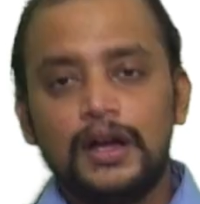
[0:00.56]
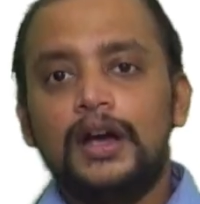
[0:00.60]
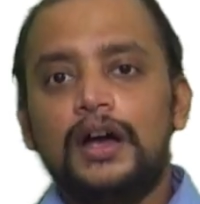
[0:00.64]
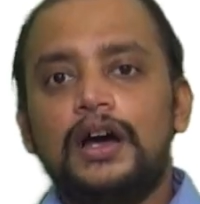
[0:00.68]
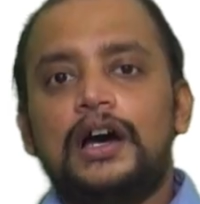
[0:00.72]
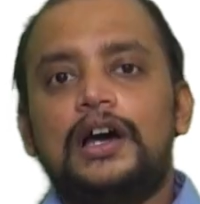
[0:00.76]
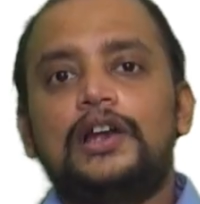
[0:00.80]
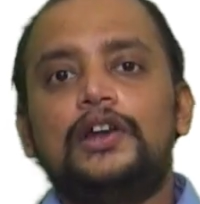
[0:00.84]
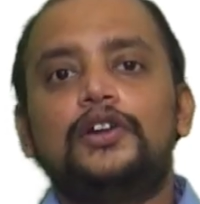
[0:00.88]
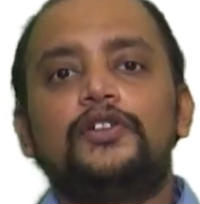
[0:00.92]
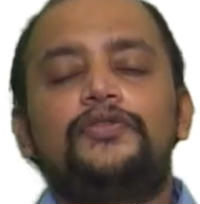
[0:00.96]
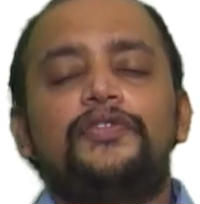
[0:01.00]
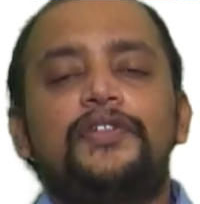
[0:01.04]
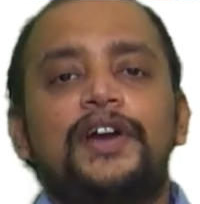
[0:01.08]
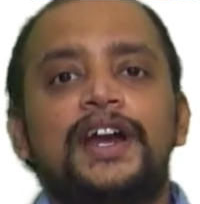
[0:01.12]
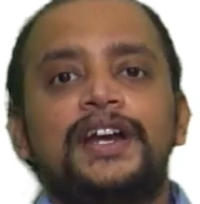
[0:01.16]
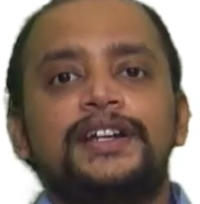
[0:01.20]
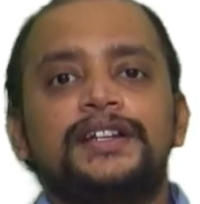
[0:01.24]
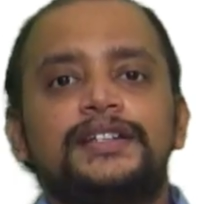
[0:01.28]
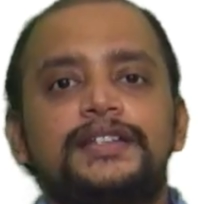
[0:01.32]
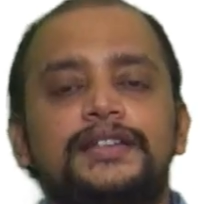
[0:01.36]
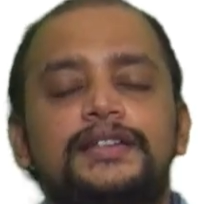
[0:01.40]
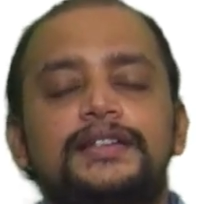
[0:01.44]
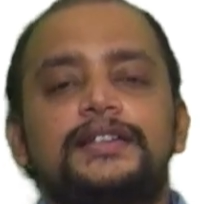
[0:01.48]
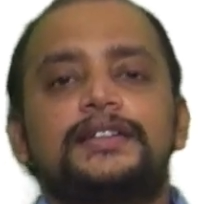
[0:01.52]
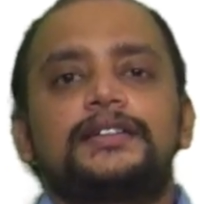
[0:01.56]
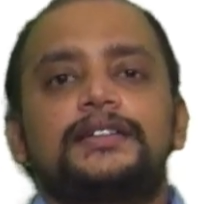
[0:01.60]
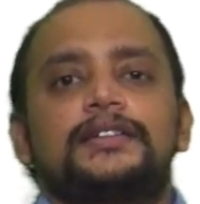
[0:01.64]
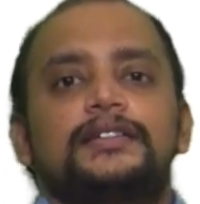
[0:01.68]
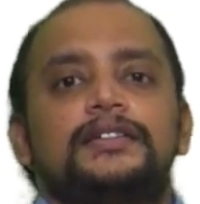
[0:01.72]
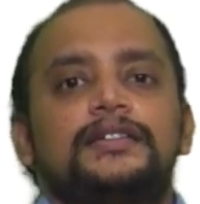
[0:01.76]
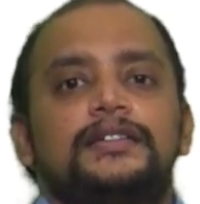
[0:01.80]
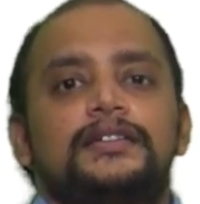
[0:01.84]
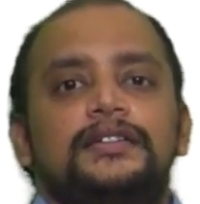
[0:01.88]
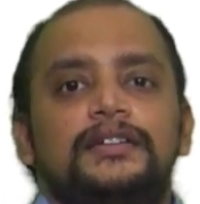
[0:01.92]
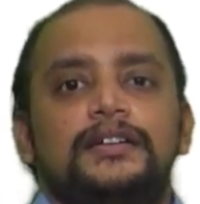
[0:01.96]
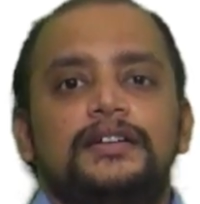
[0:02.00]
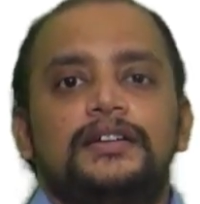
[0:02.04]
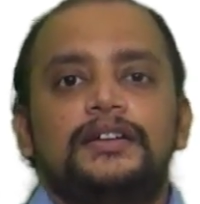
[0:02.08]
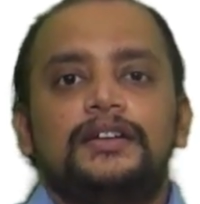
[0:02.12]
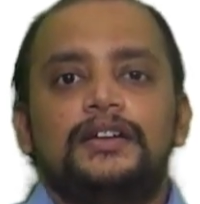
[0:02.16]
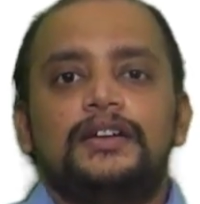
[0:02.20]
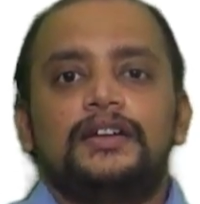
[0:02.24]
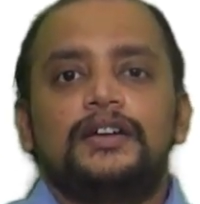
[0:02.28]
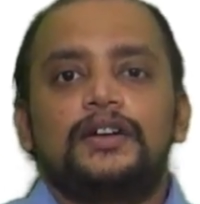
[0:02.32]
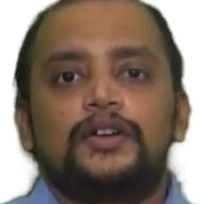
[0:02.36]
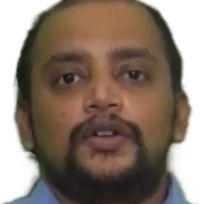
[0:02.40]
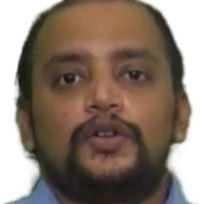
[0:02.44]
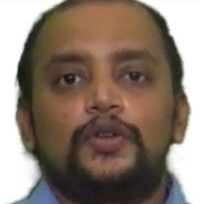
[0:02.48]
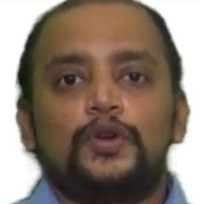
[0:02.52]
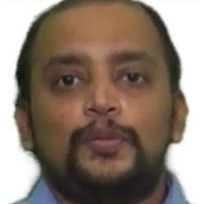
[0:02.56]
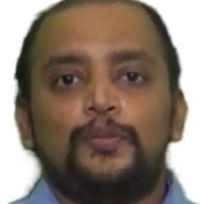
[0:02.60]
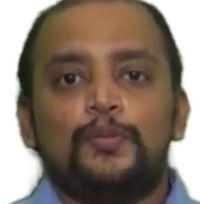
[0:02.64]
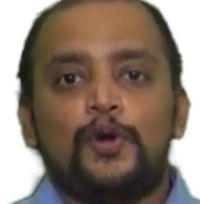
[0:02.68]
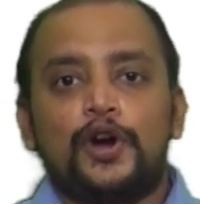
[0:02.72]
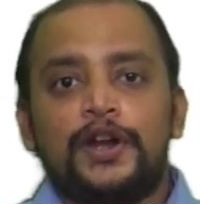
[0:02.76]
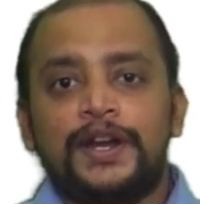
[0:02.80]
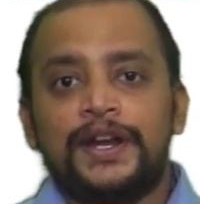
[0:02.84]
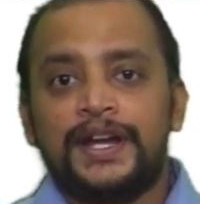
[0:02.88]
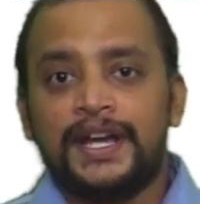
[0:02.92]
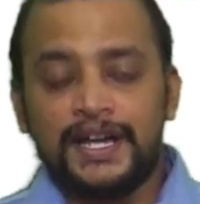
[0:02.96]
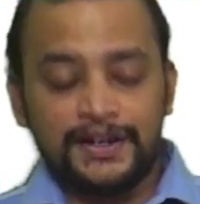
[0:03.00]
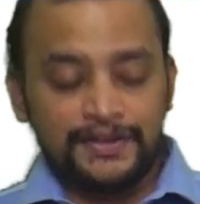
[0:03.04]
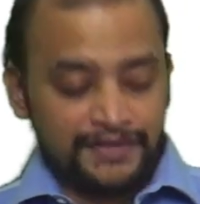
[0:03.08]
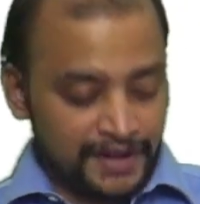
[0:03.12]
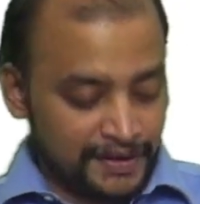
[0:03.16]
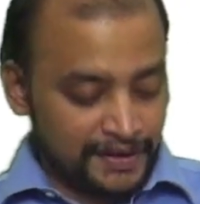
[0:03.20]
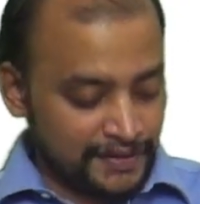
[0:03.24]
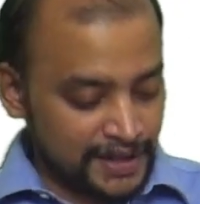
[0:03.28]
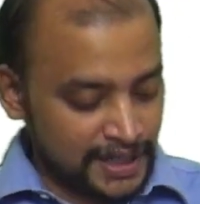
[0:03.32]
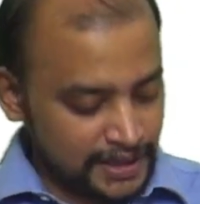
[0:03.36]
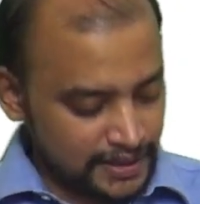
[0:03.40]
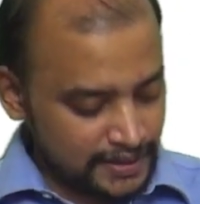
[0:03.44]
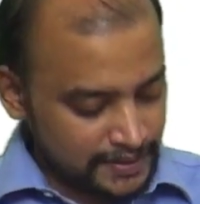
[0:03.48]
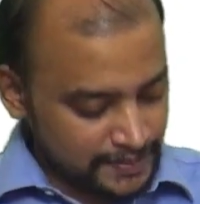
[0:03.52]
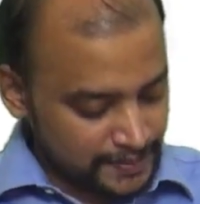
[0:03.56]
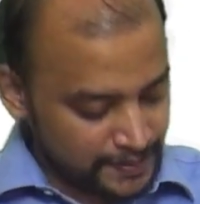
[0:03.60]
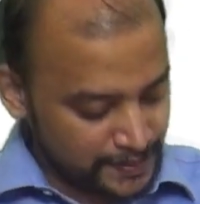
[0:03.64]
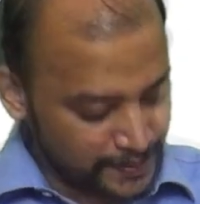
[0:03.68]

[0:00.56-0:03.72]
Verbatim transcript: Hello friends, good morning everyone.